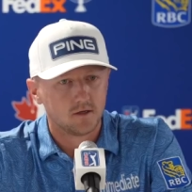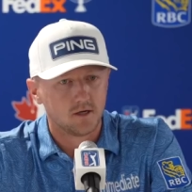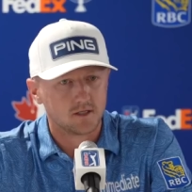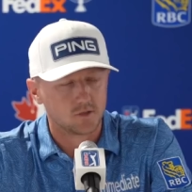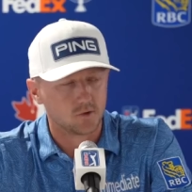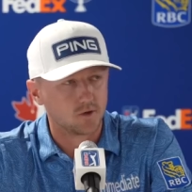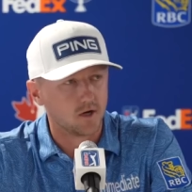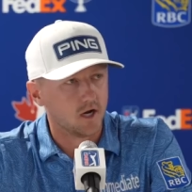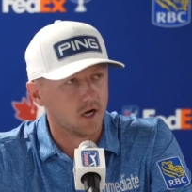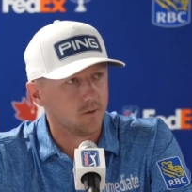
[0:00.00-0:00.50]
it's
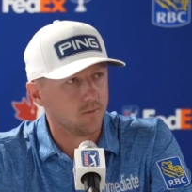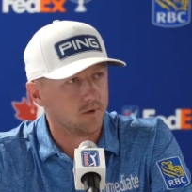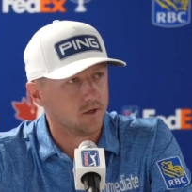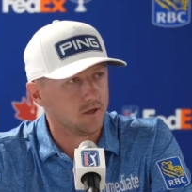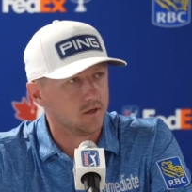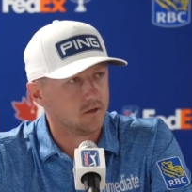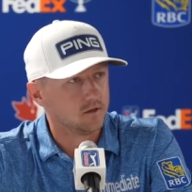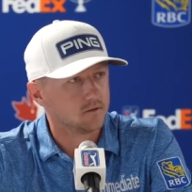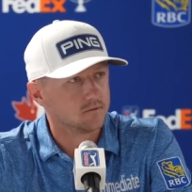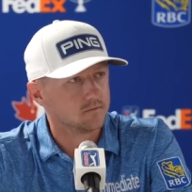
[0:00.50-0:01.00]
okay to
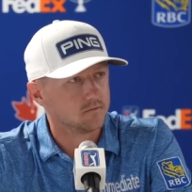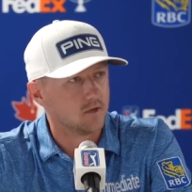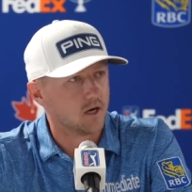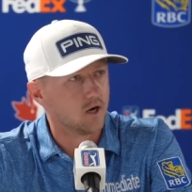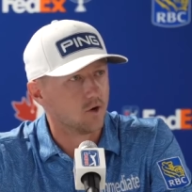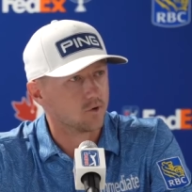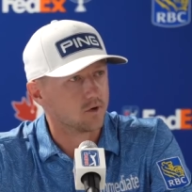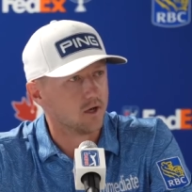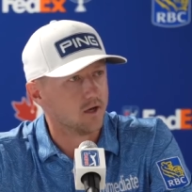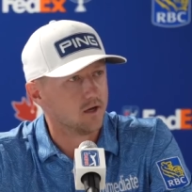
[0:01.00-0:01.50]
be not
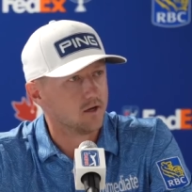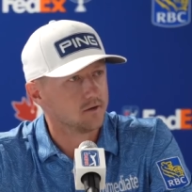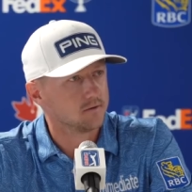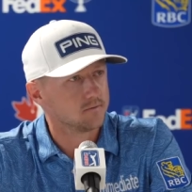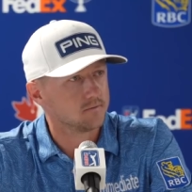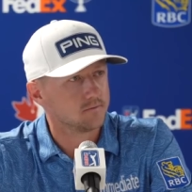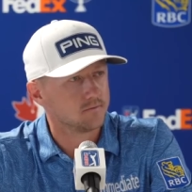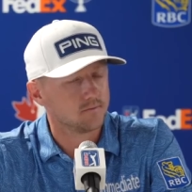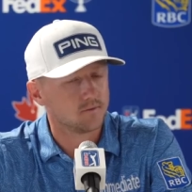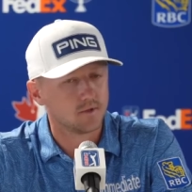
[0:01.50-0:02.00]
okay.
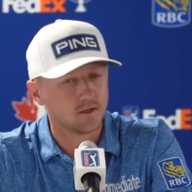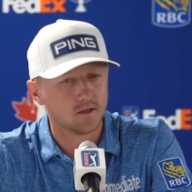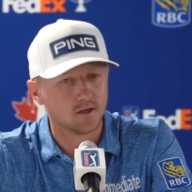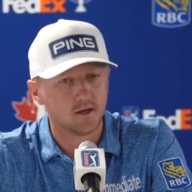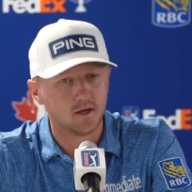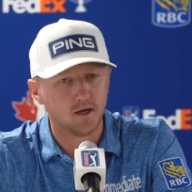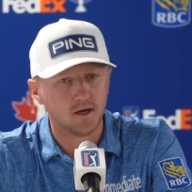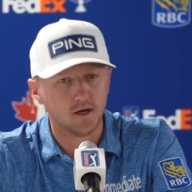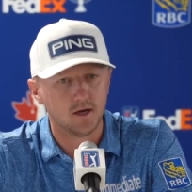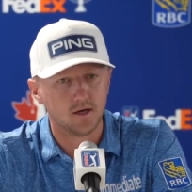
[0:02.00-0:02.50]

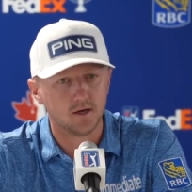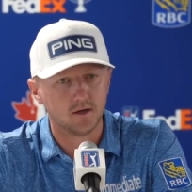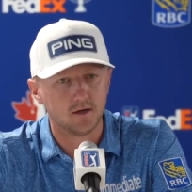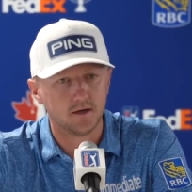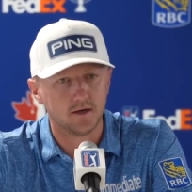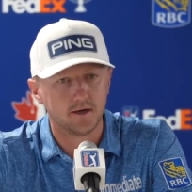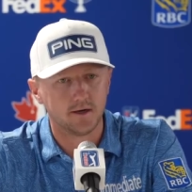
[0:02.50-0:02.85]
And